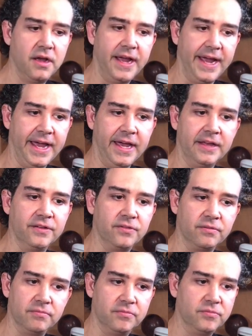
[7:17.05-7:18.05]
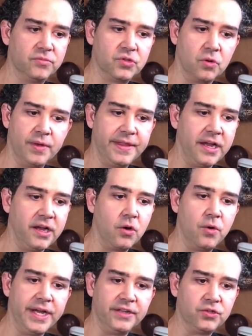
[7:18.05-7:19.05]
And so when they
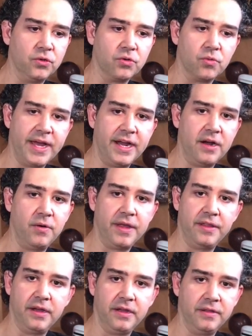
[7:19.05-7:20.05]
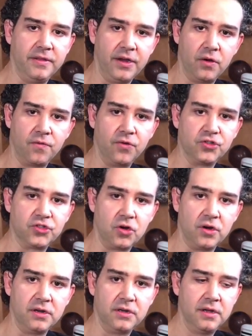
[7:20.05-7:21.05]
go into the red area, they know for
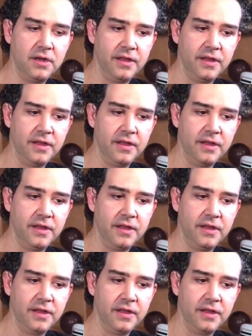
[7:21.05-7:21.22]
certain